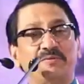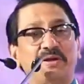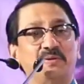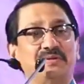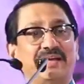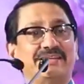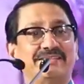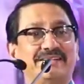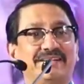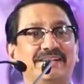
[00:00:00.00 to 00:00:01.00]
Venu,
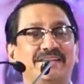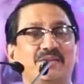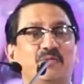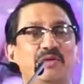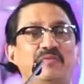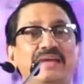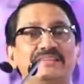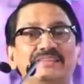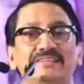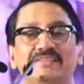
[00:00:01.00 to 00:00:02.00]
that we
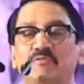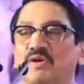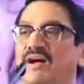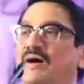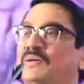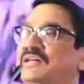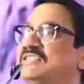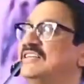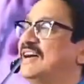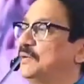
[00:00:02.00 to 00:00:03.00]
waited for
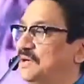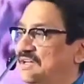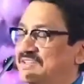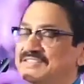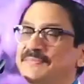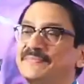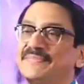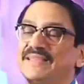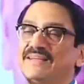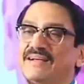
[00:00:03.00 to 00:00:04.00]
hours and hours
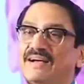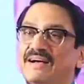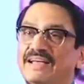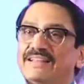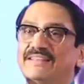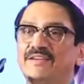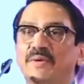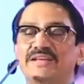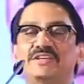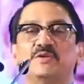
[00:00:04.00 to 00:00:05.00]
in the
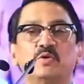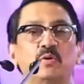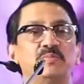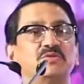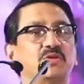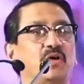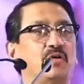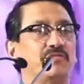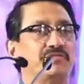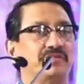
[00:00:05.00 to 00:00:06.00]
waiting rooms
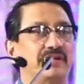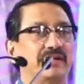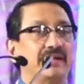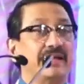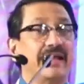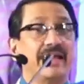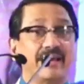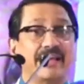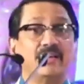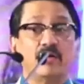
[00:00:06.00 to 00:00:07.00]
of
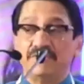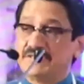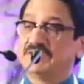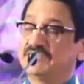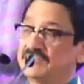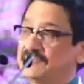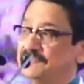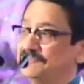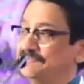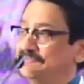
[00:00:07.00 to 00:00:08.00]
airline
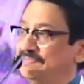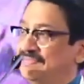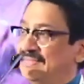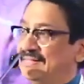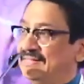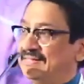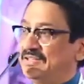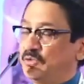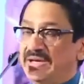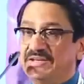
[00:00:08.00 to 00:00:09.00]
offices
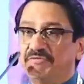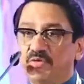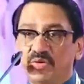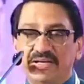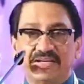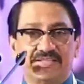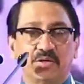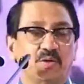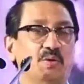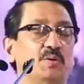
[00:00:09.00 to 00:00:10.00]
24 years
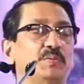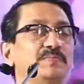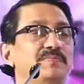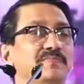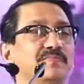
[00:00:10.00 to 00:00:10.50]
ago,